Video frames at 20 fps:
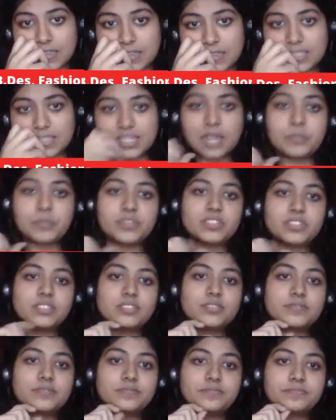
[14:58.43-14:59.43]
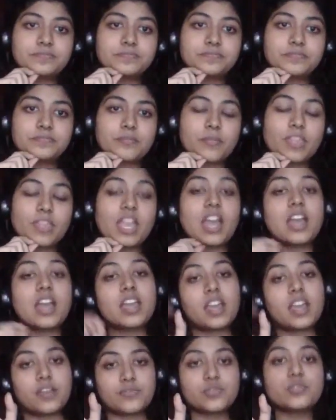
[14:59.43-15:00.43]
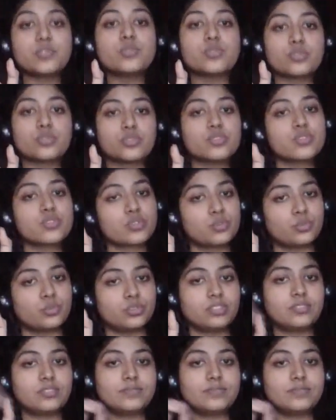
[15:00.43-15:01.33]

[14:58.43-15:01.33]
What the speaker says: Stomach, I have to go to the school.